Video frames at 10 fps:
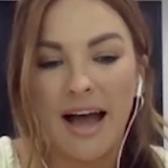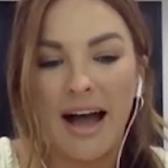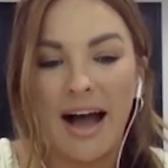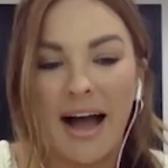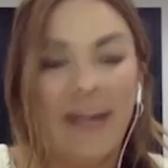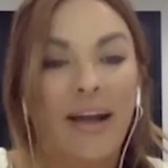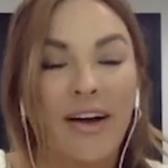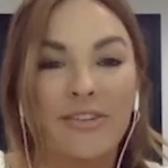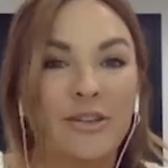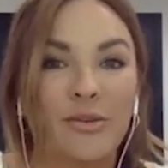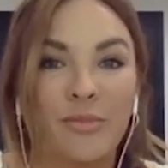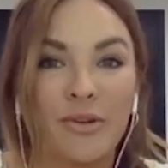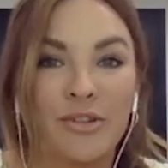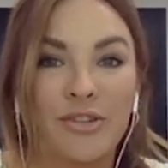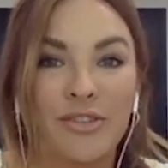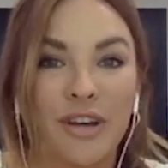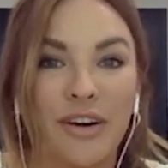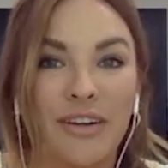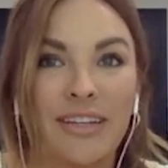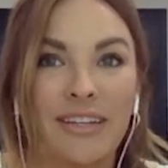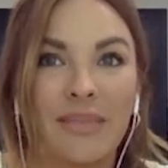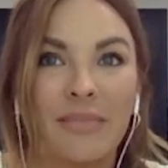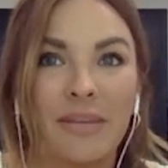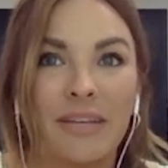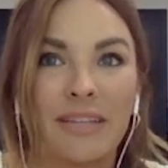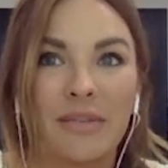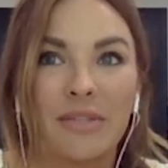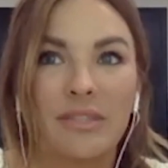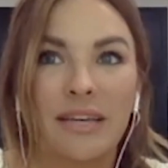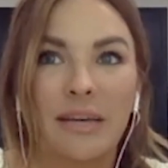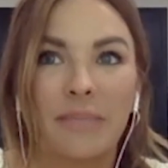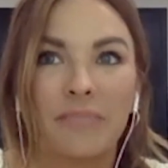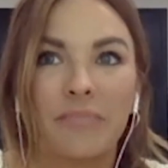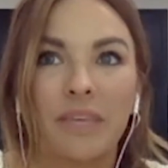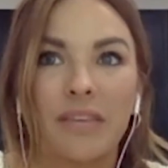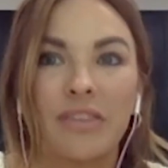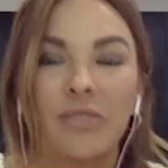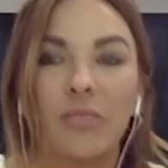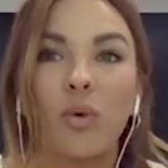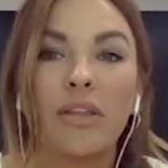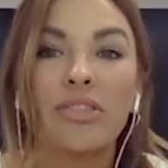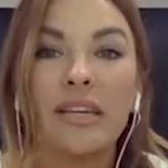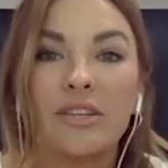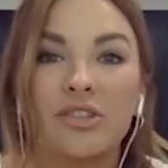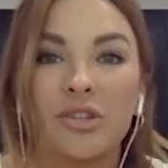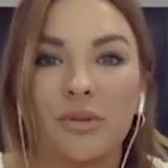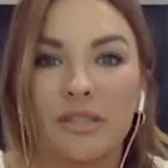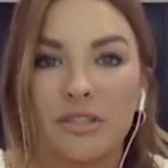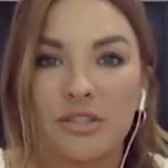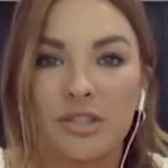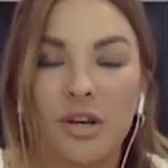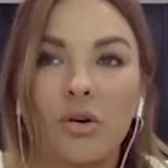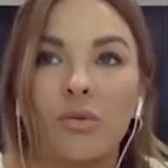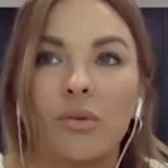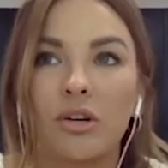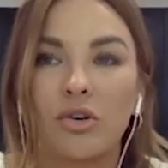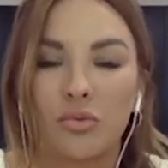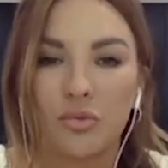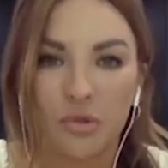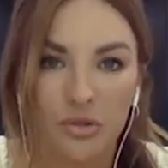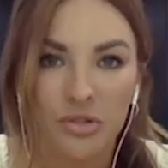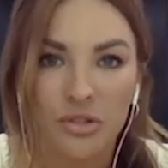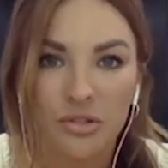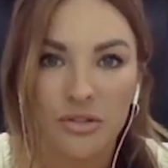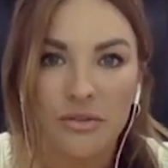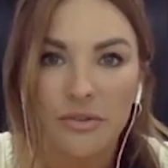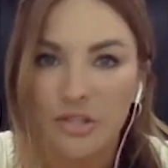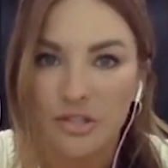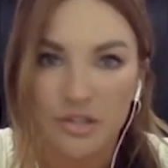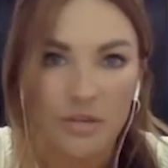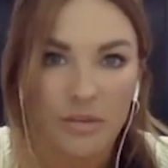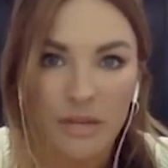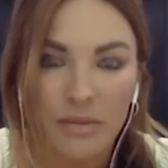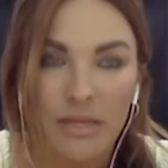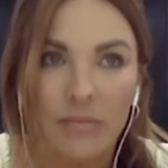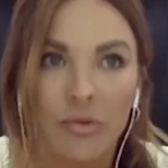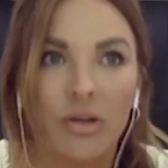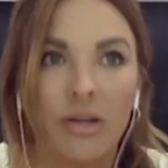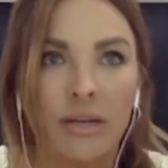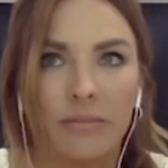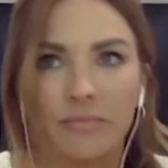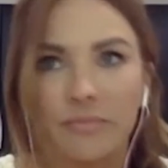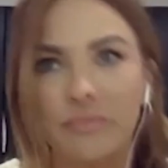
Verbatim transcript: I got so emotional talking to them because I was like, what they do is so crucial for so many people. And